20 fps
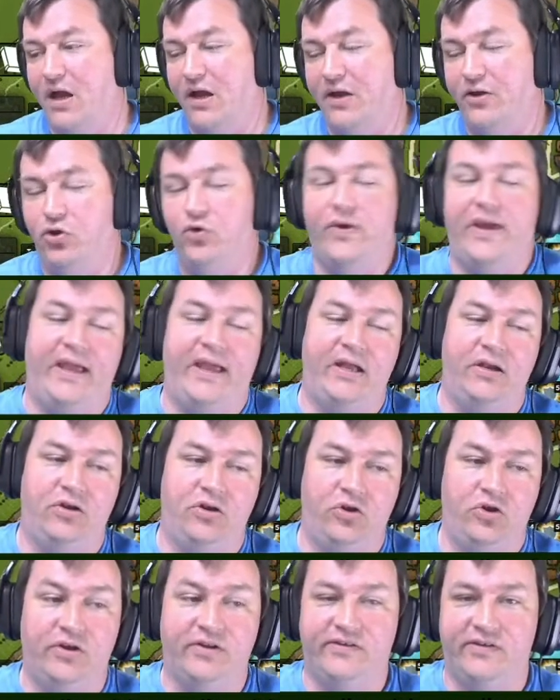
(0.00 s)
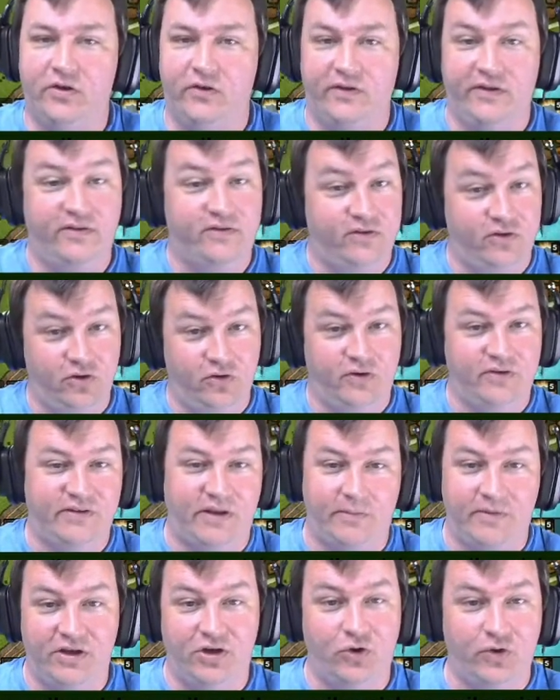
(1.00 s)
You can steal this too, because
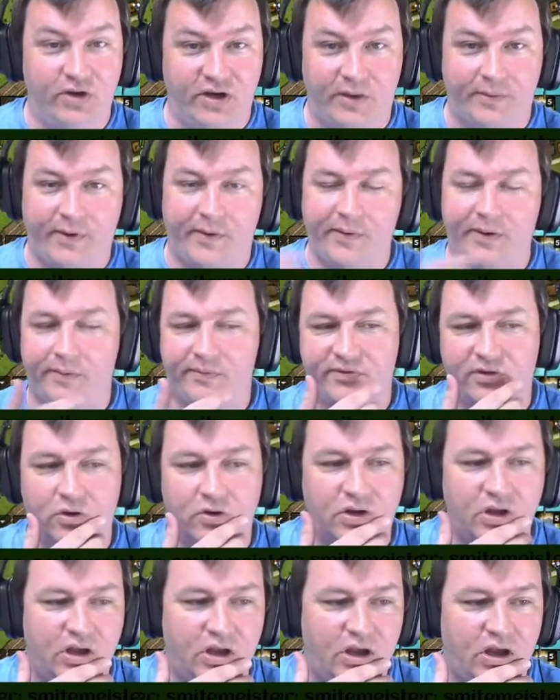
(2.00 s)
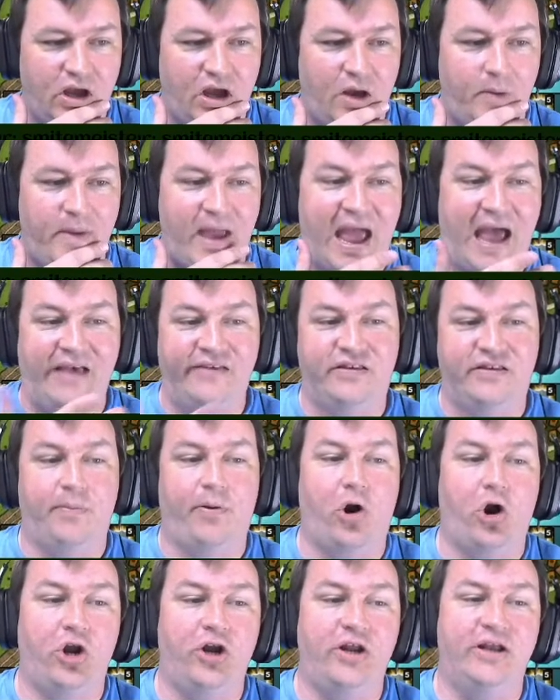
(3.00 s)
I'm going to do it in an upcoming episode. As the
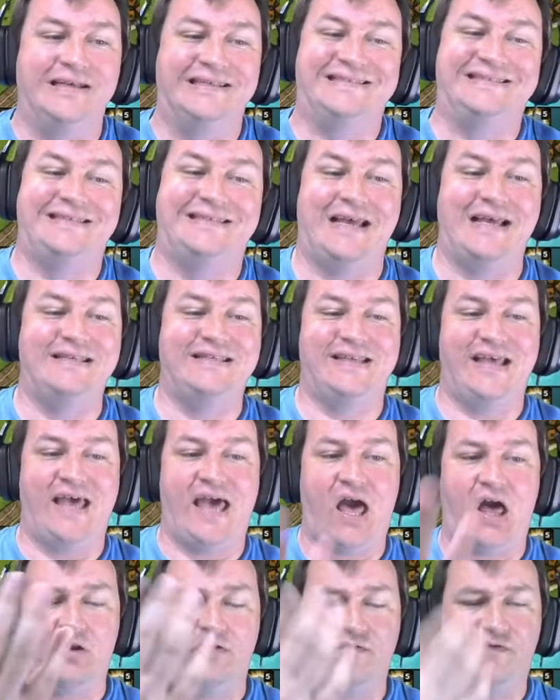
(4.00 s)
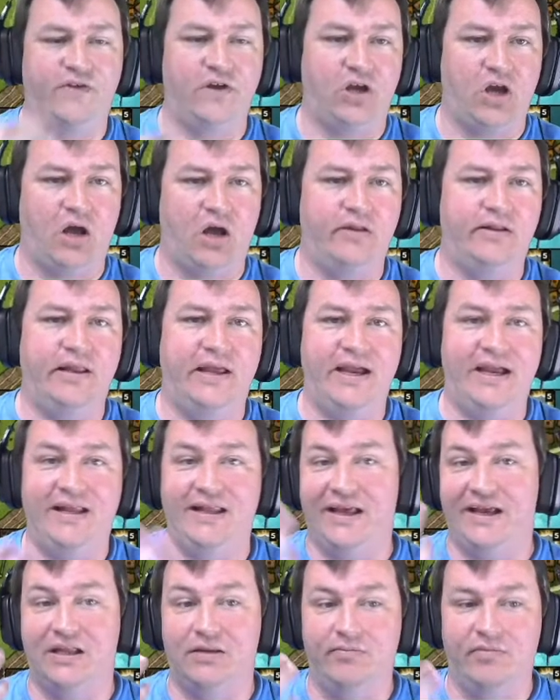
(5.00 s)
party ascends out of the gauntlet,
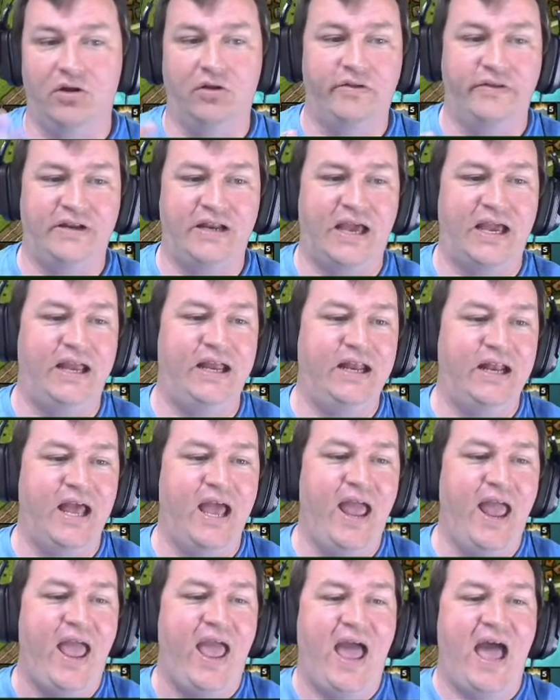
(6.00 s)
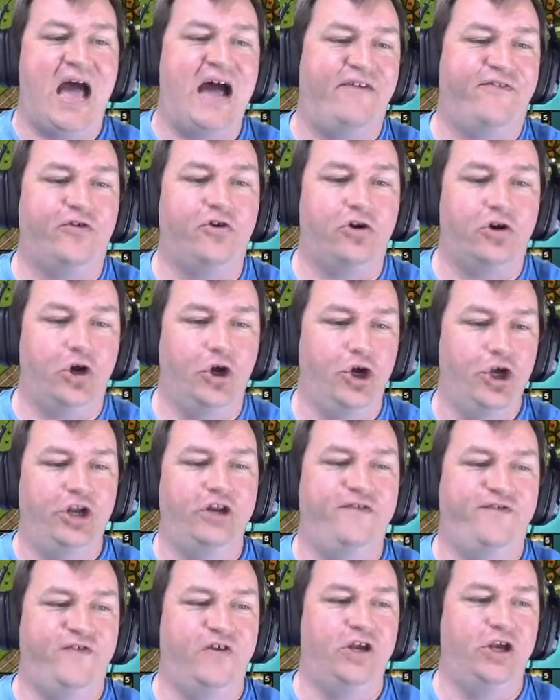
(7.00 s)
like in the middle of the night, have her
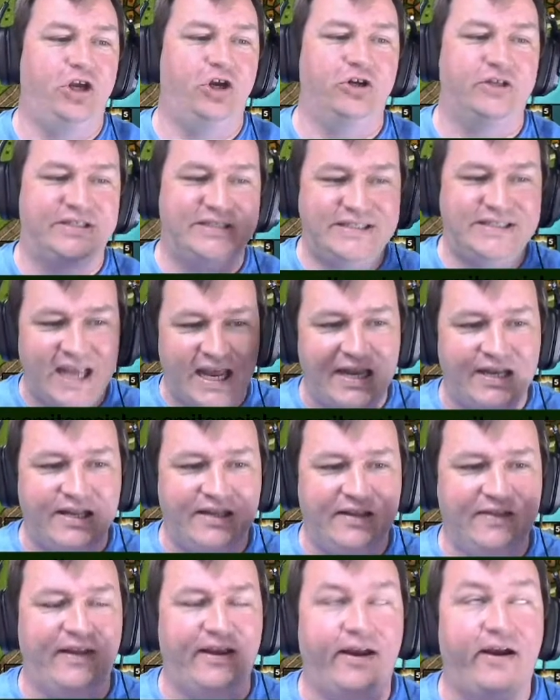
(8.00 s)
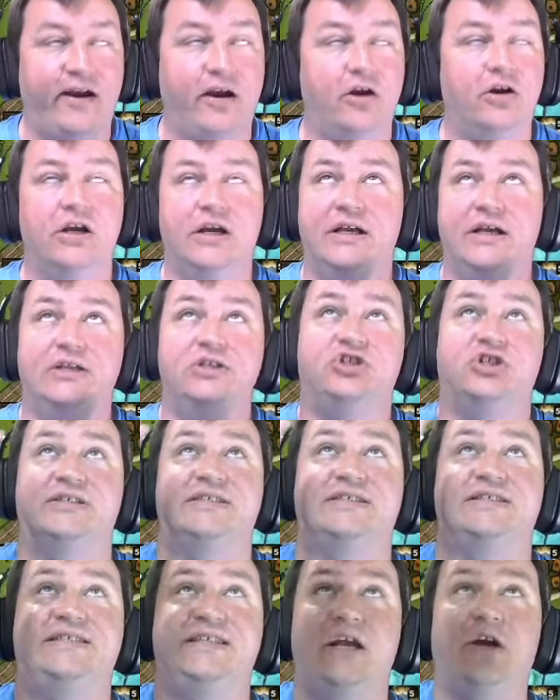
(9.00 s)
hooded figure standing there, just
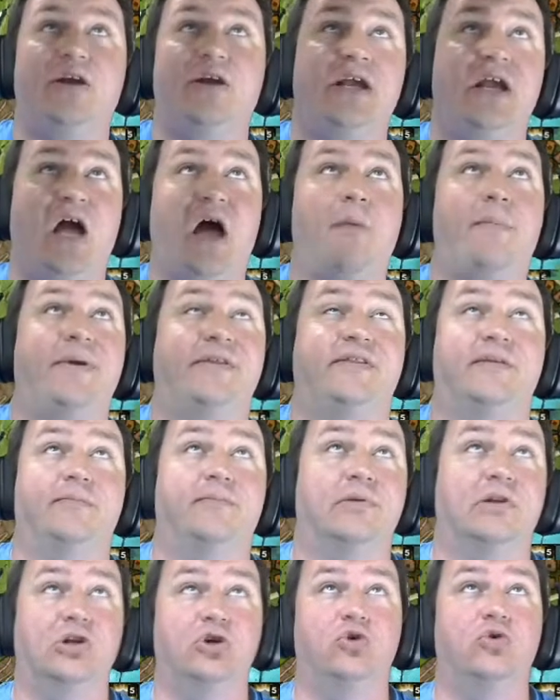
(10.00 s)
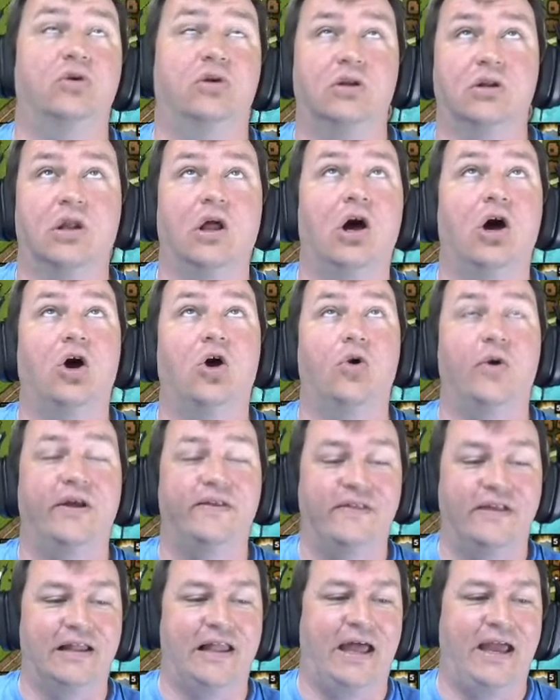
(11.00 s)
staring up at the blue glow
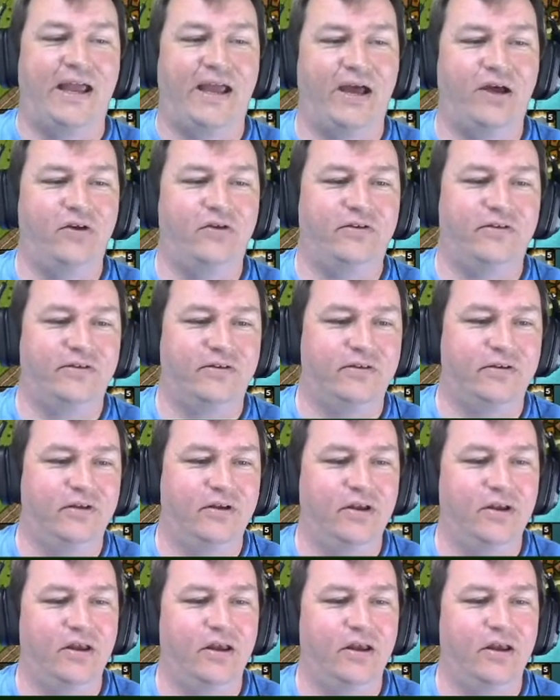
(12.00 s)
in the lighthouse.